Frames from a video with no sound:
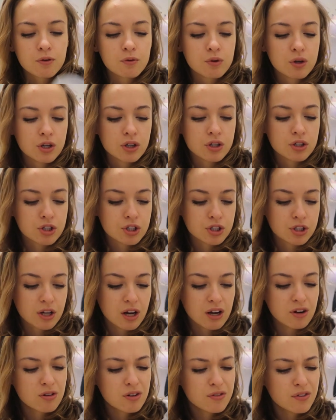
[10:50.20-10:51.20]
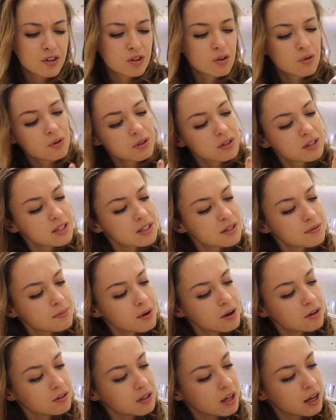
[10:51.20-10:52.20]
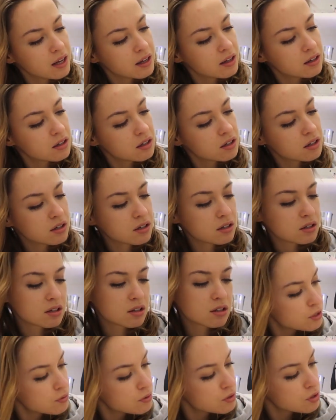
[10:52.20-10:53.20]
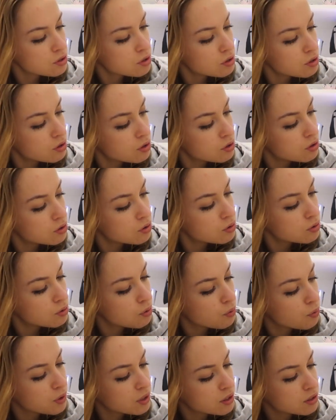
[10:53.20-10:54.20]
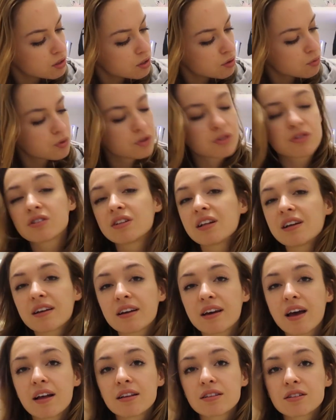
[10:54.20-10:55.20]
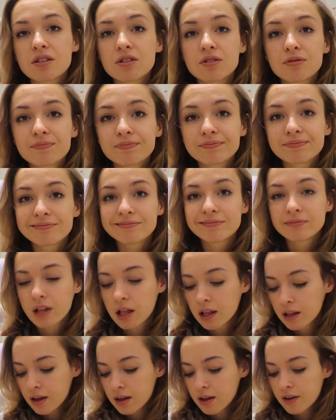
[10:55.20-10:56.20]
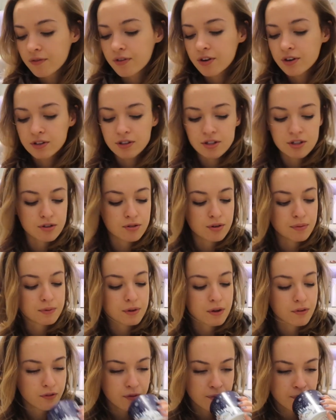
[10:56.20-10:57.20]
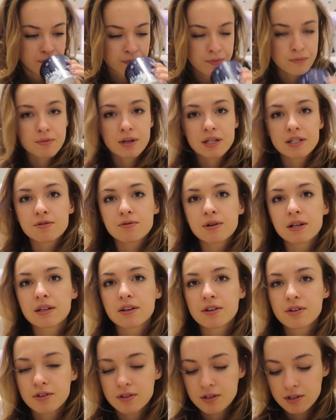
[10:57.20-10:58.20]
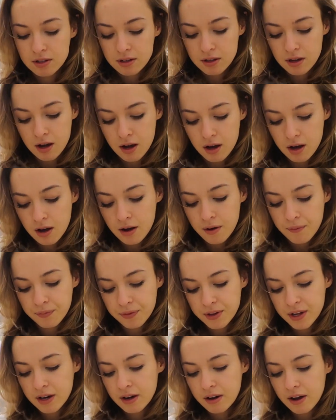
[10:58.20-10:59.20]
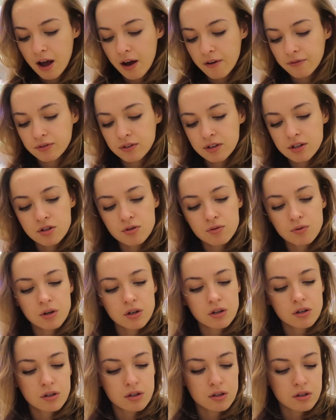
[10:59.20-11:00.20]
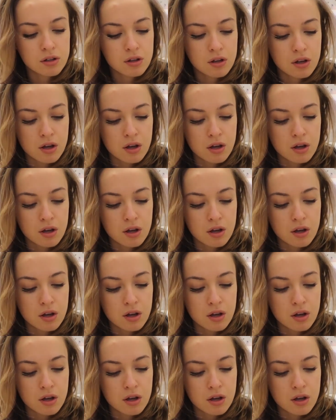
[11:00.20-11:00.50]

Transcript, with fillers: which I don't even know what they smell like. This one's called Winter Wonderland Candle. Very descriptive, but it's really good. Um, then I have this one,